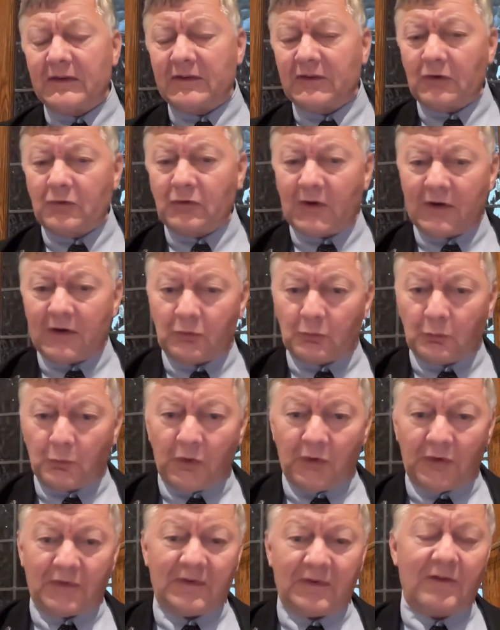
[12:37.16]
the situation
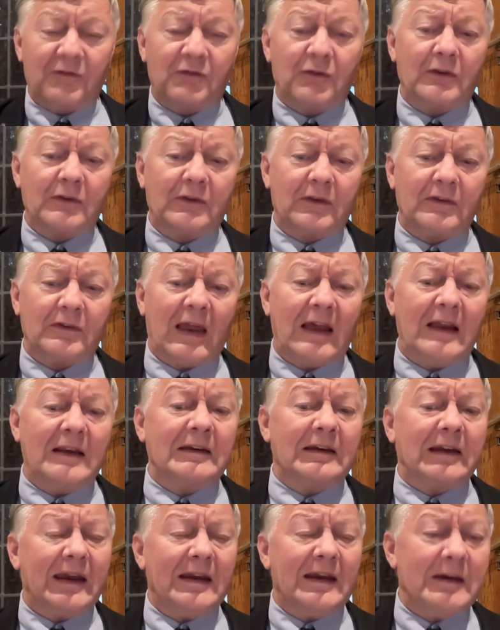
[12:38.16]
worse. They've got this
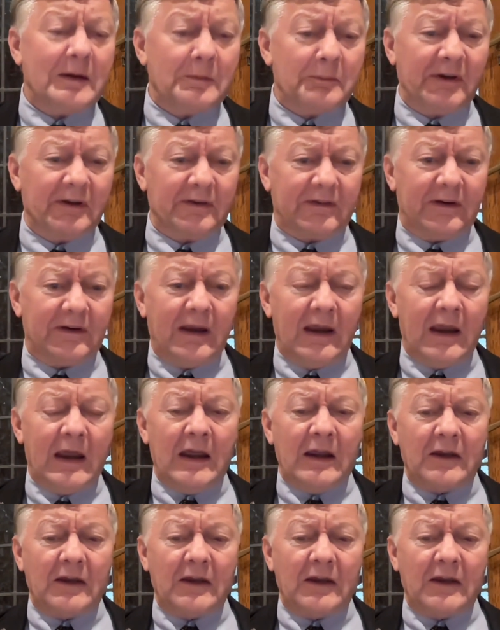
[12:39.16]
uncanny ability